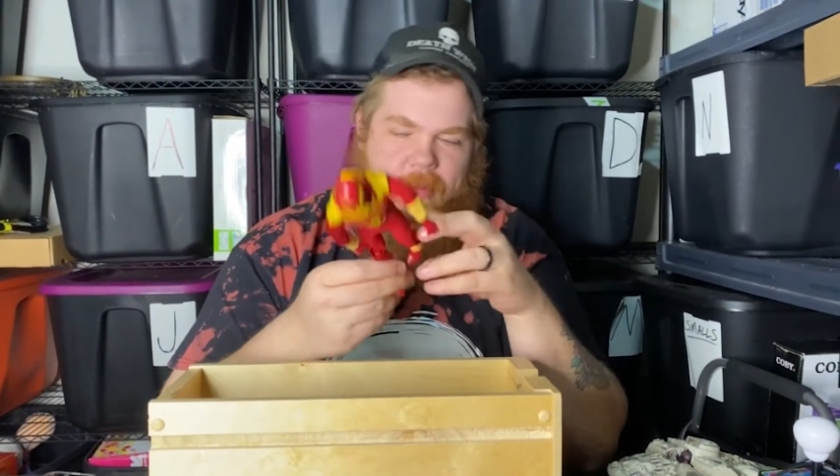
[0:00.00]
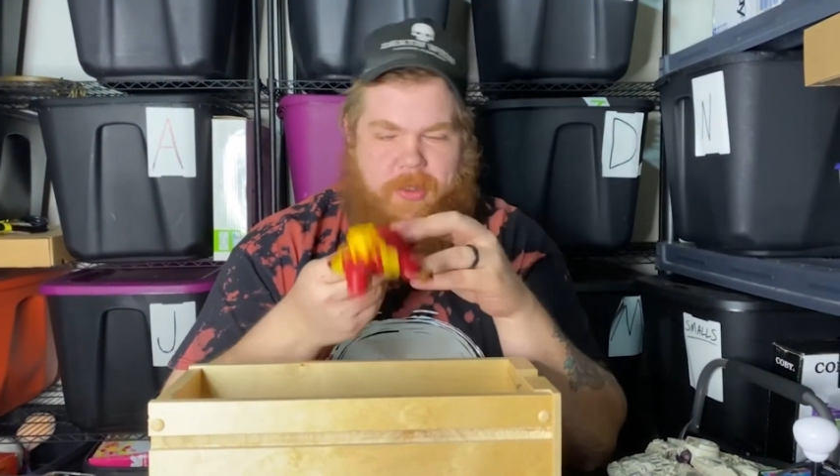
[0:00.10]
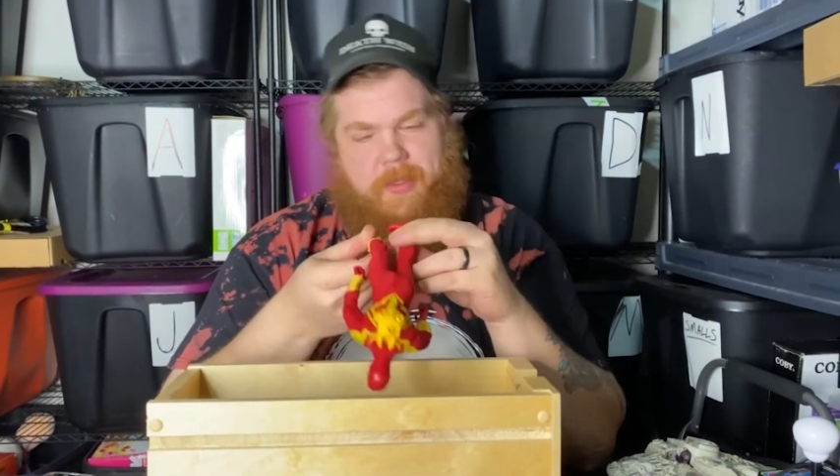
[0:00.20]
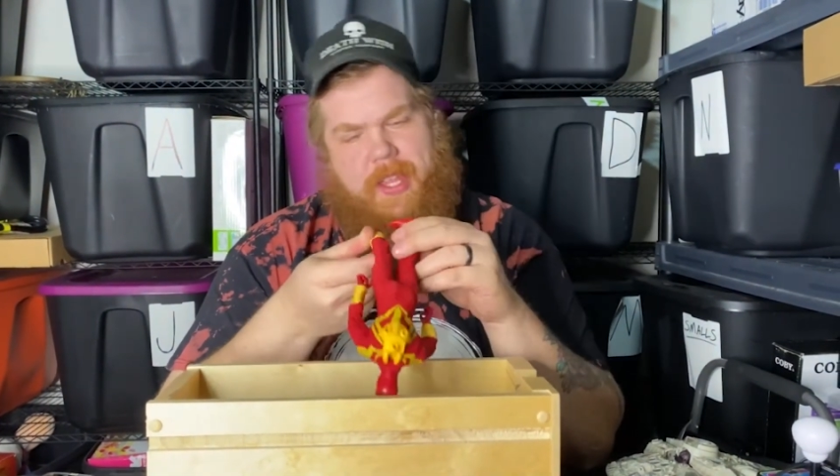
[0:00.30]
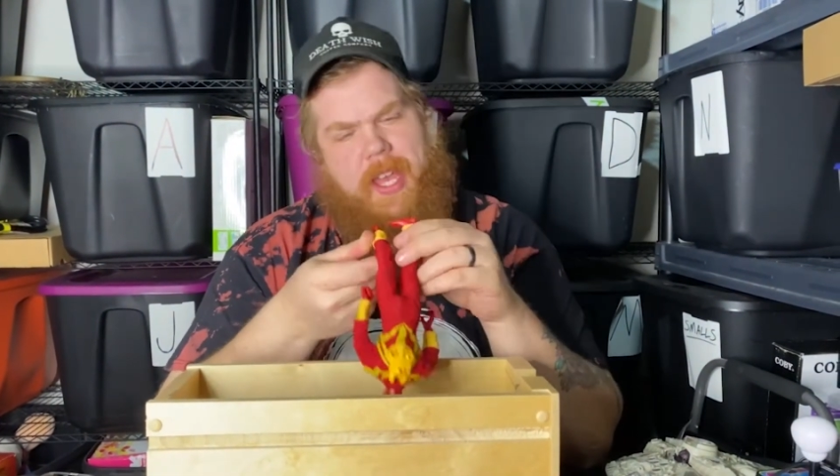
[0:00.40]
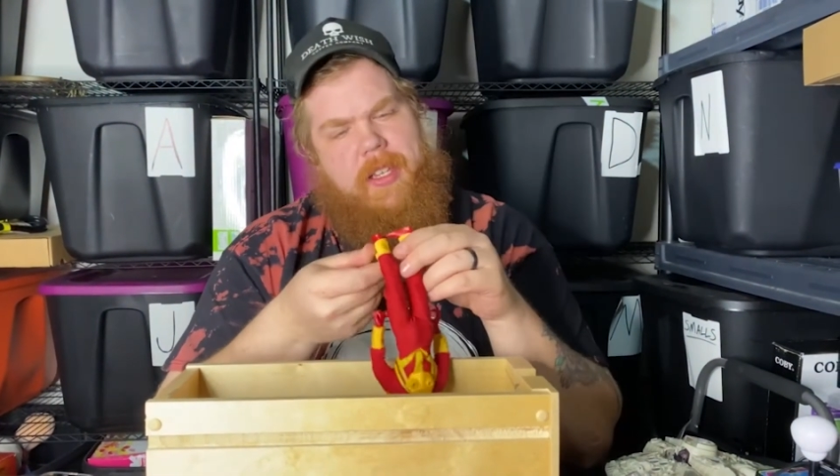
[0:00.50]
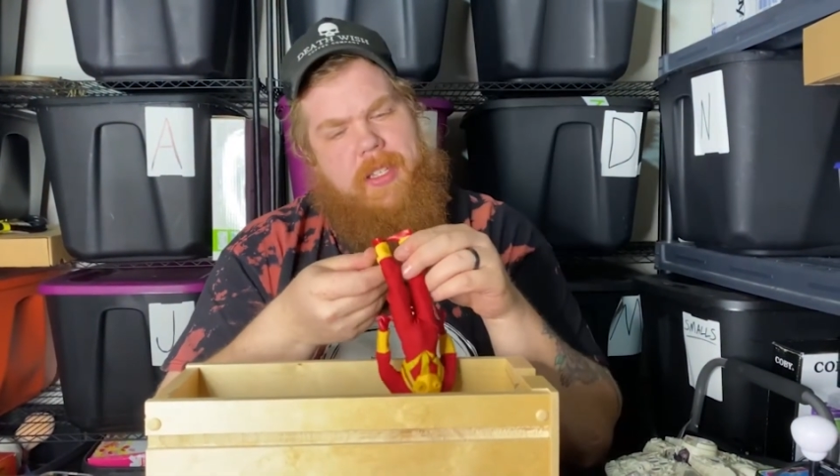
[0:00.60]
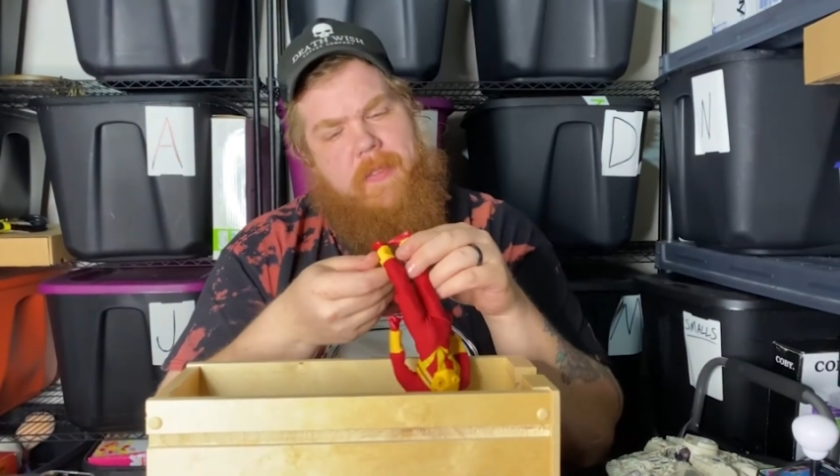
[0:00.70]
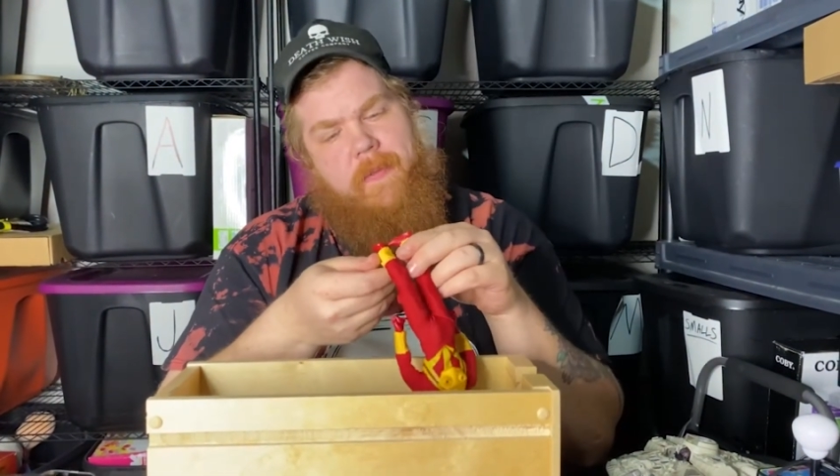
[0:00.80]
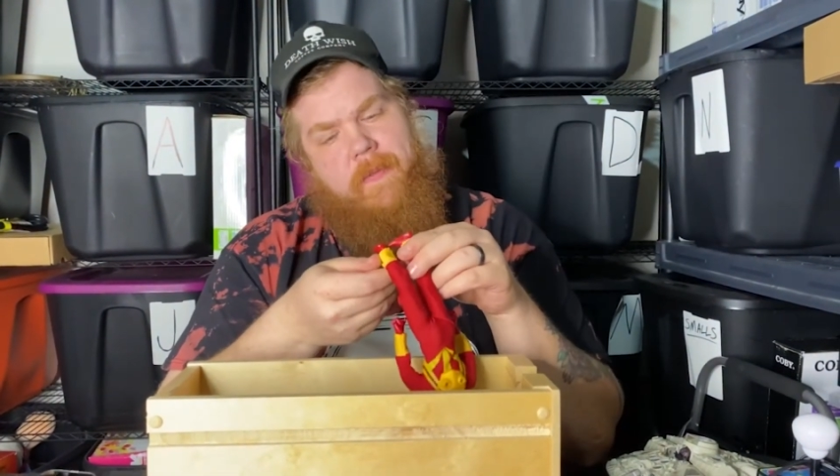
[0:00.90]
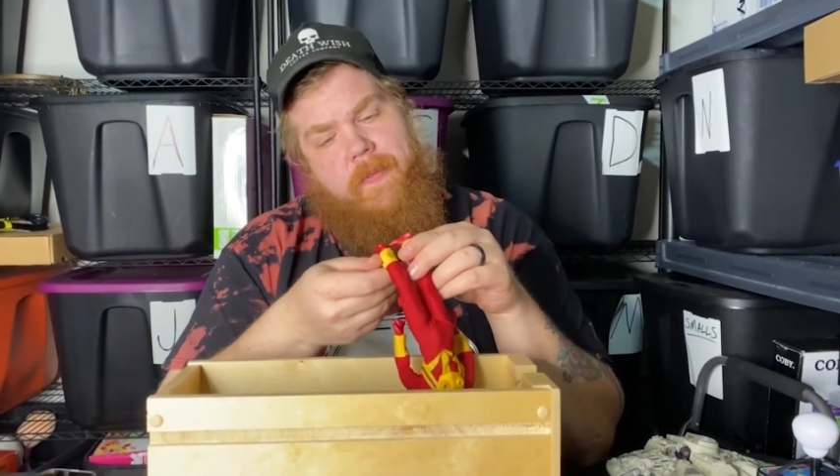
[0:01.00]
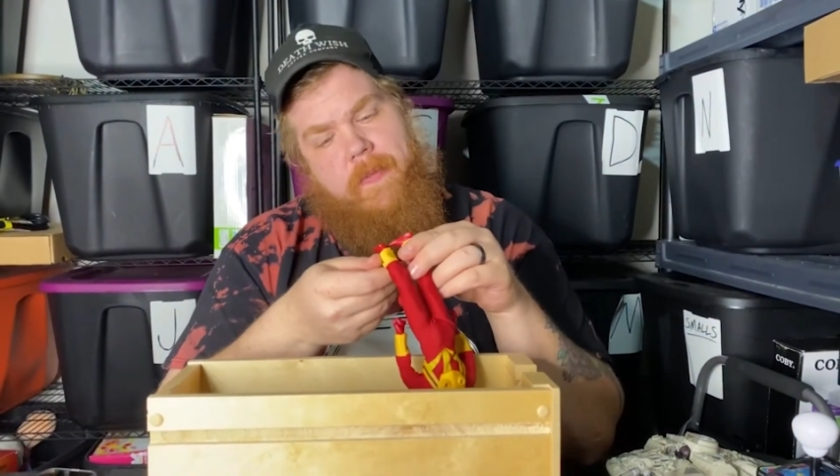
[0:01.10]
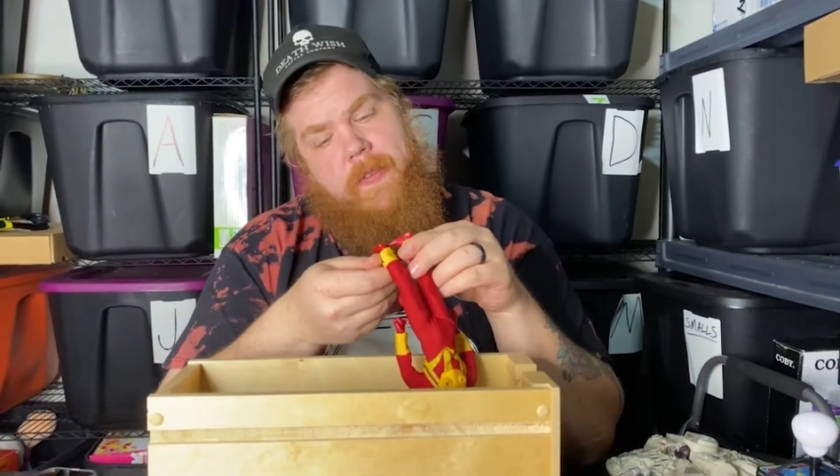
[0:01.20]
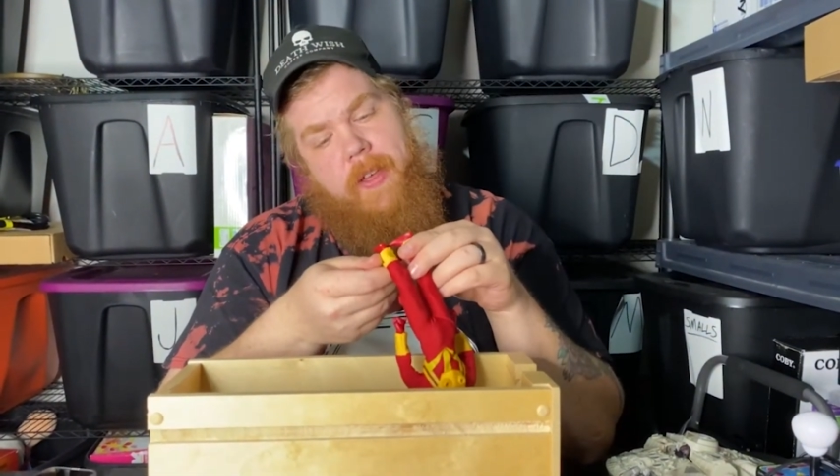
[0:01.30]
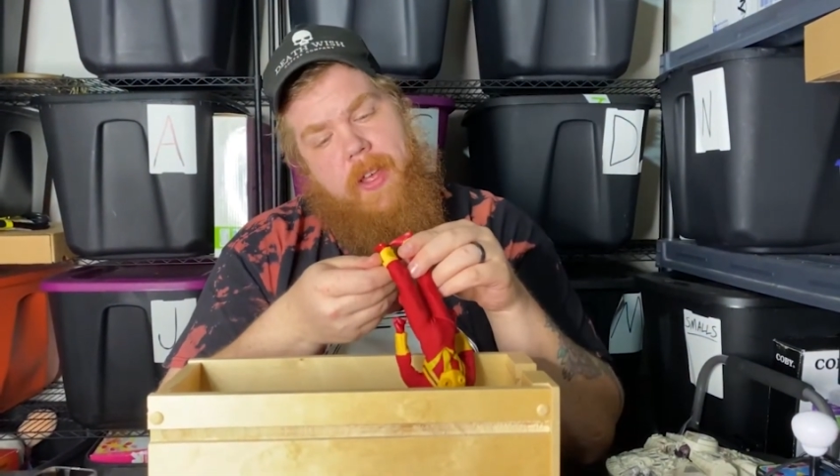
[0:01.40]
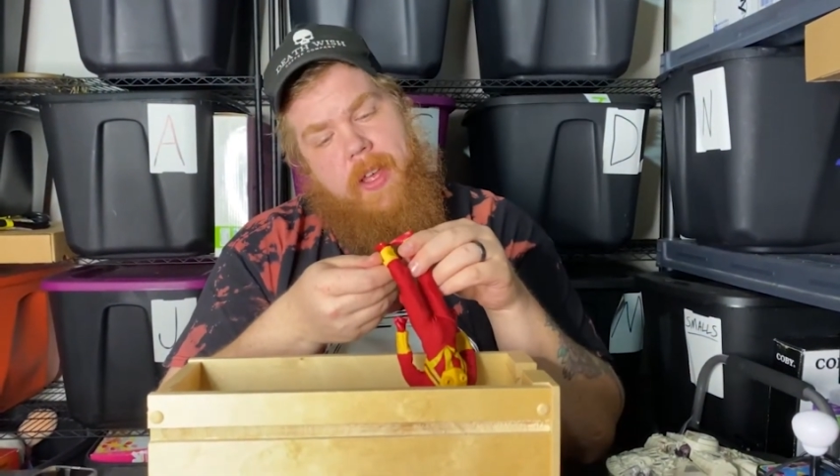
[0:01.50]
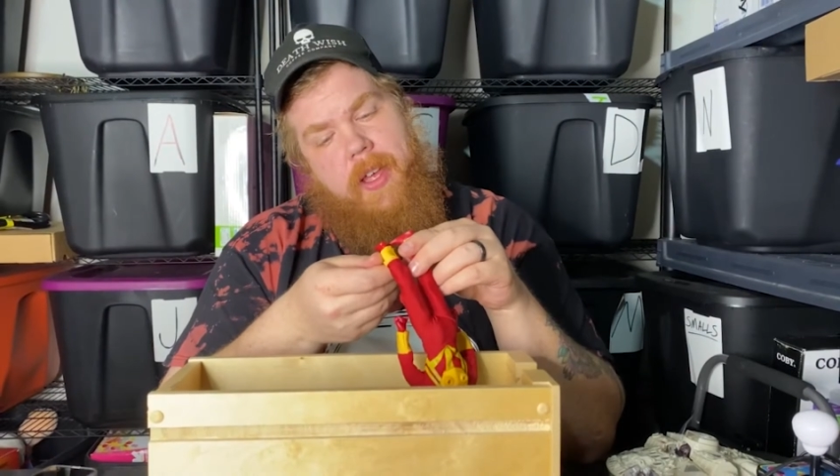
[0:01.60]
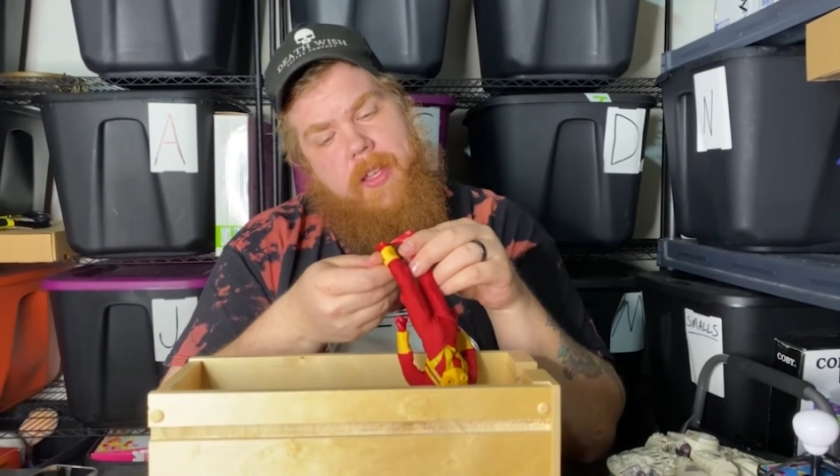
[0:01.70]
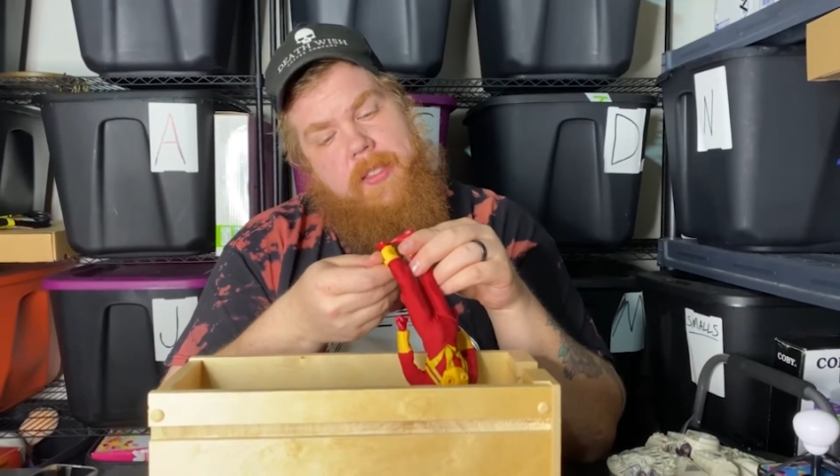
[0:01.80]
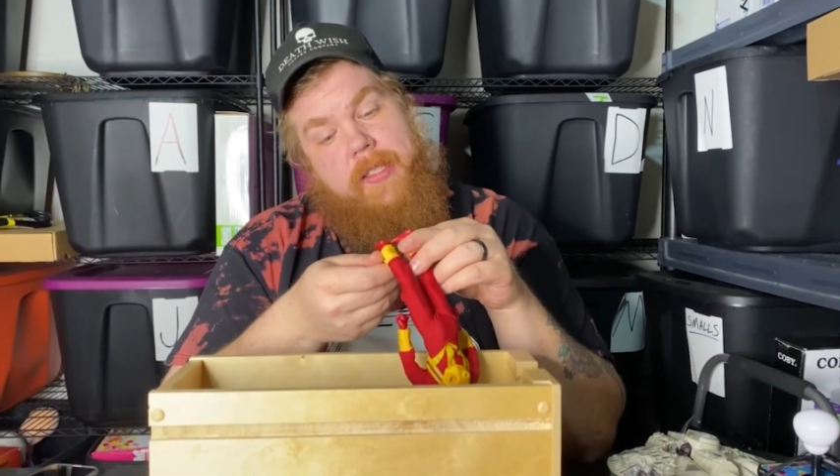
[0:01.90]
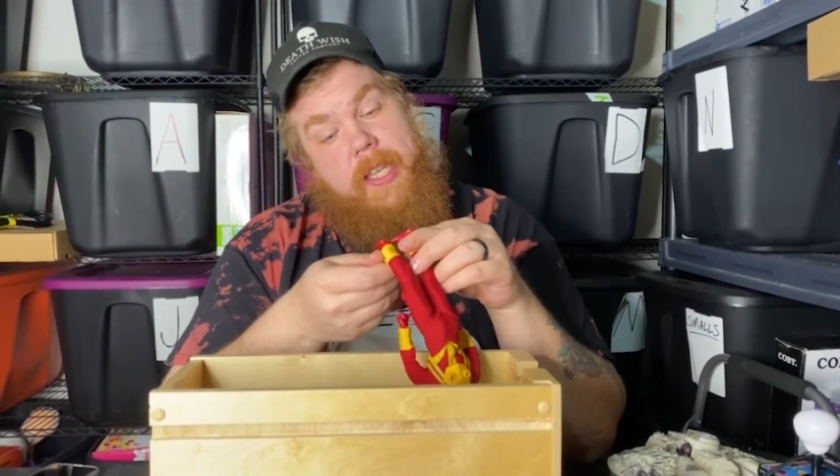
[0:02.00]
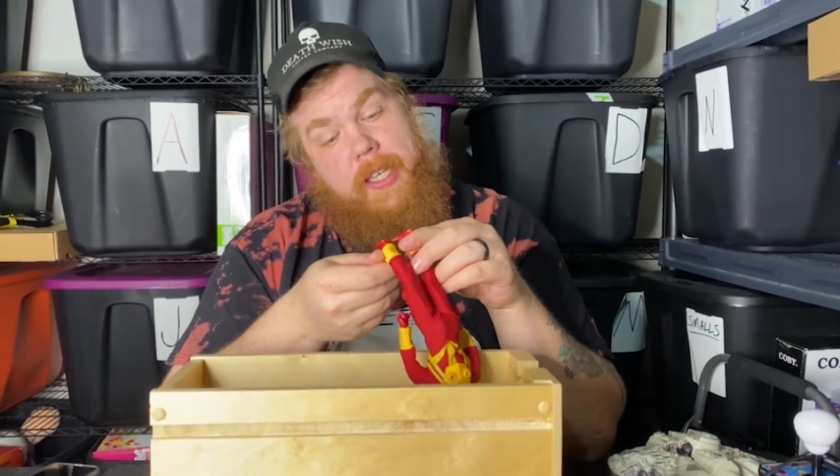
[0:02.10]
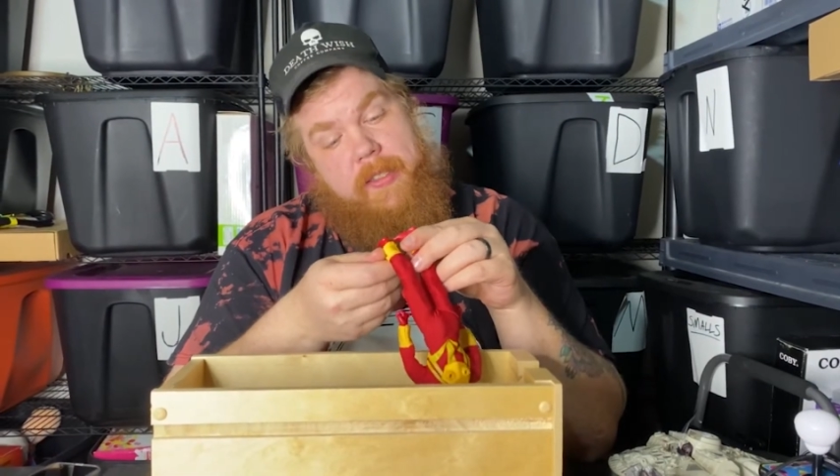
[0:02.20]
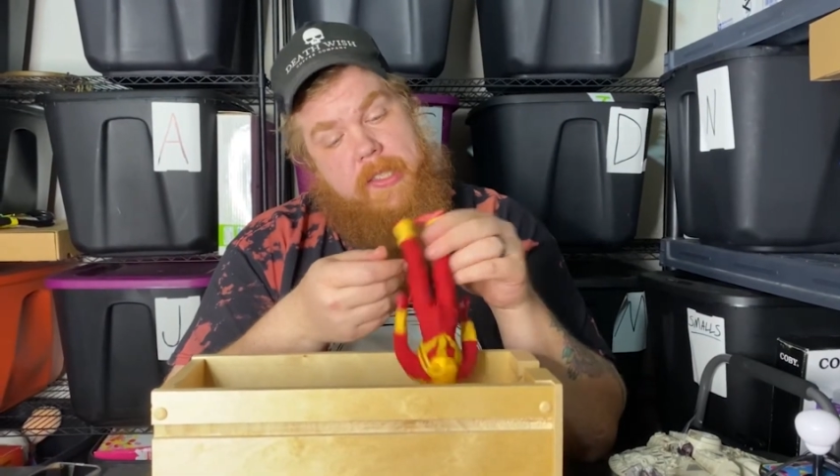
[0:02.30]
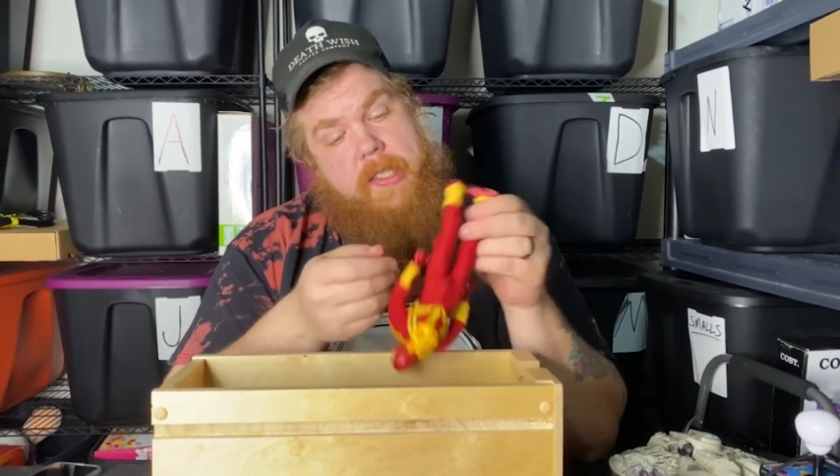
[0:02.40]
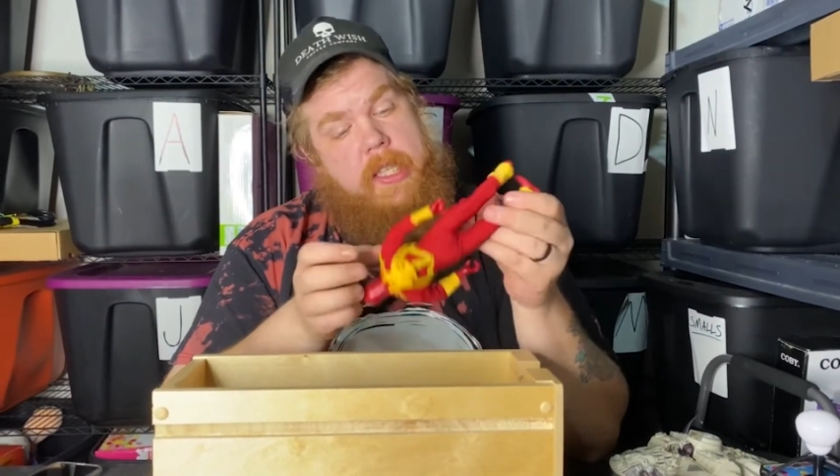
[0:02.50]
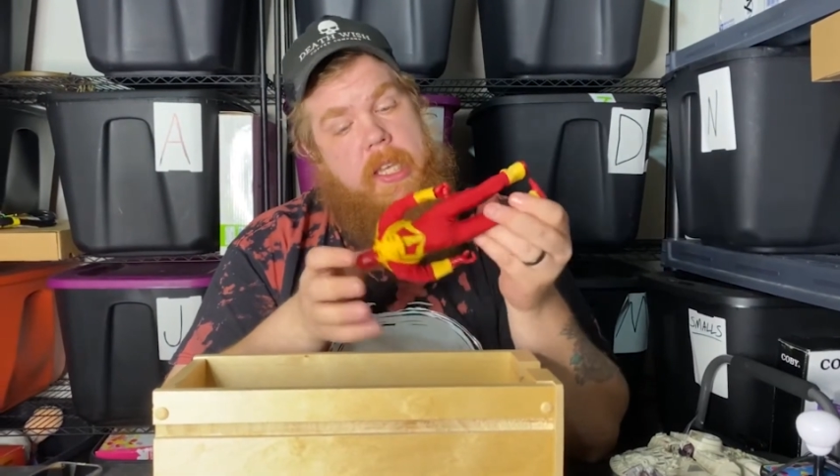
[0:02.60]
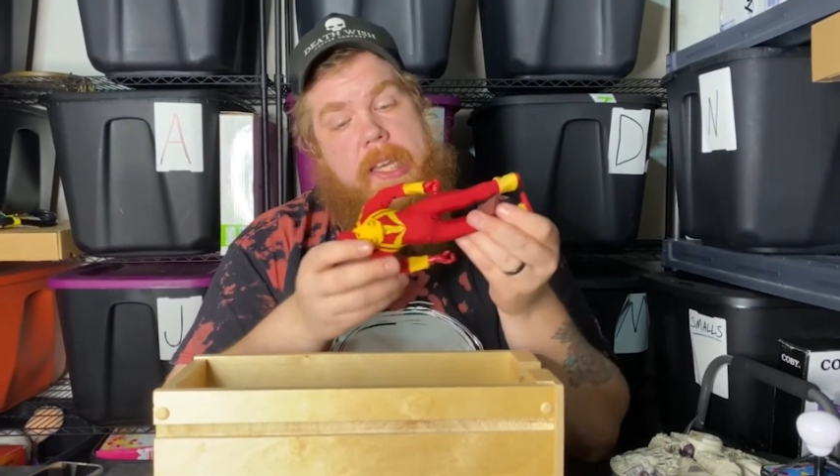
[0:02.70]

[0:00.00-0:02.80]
2006.